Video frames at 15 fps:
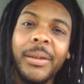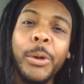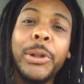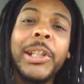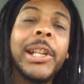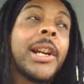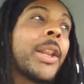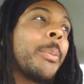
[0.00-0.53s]
You
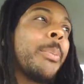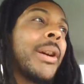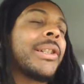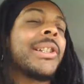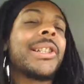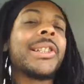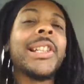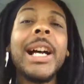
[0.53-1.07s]
see the other
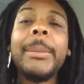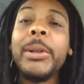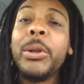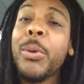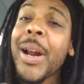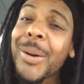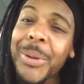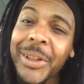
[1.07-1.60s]
person stop and
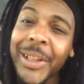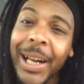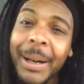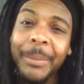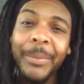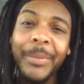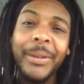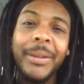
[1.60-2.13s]
you're not gonna
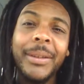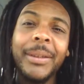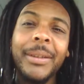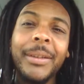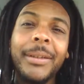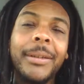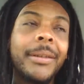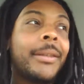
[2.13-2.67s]
stop?
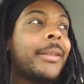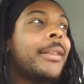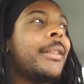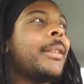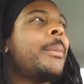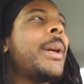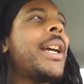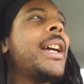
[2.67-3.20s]

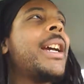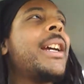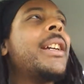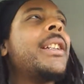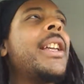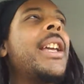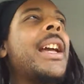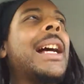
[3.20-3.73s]

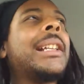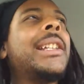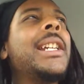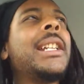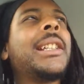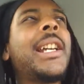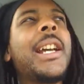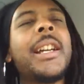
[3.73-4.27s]
Man, yeah, I
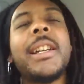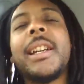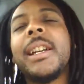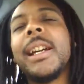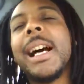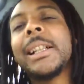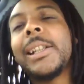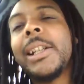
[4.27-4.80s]
think
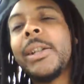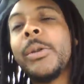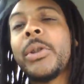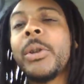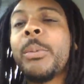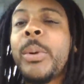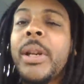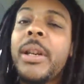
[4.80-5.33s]
you
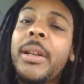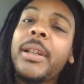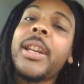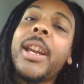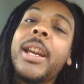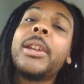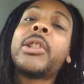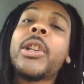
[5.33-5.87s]
should
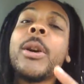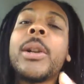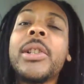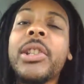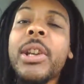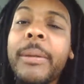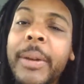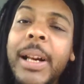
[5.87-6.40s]
go to
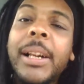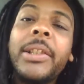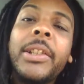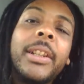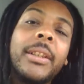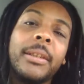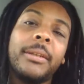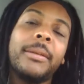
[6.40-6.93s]
jail for that
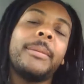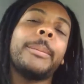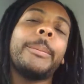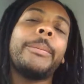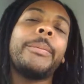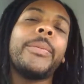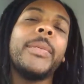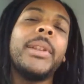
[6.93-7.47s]
shit.
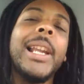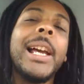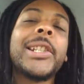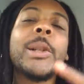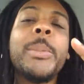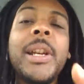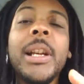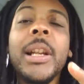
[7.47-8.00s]
That
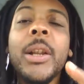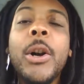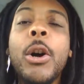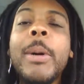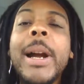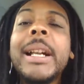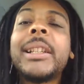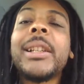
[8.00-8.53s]
should be a
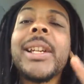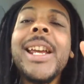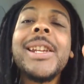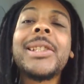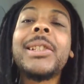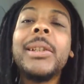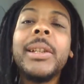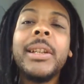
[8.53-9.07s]
law right there
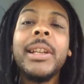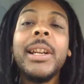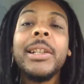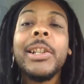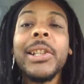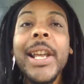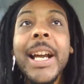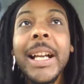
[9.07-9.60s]
instantly.
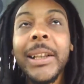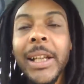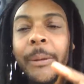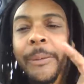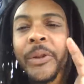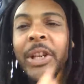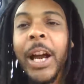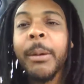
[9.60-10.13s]
Just like I
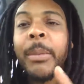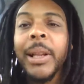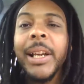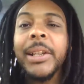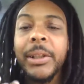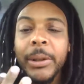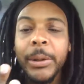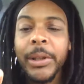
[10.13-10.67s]
think child
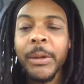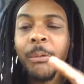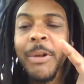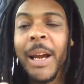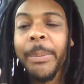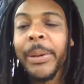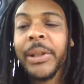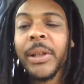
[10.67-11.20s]
molesters and
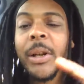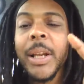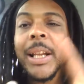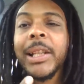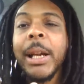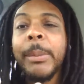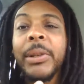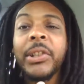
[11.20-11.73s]
rapists and all
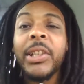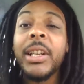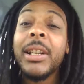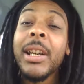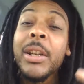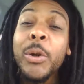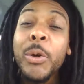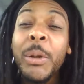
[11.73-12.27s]
that type of
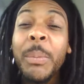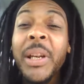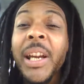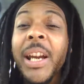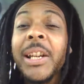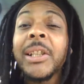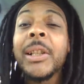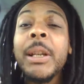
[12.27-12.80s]
shit, you should be
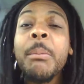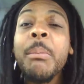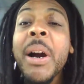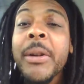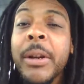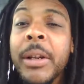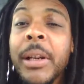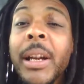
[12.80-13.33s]
instantly
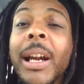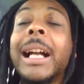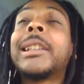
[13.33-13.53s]
murdered.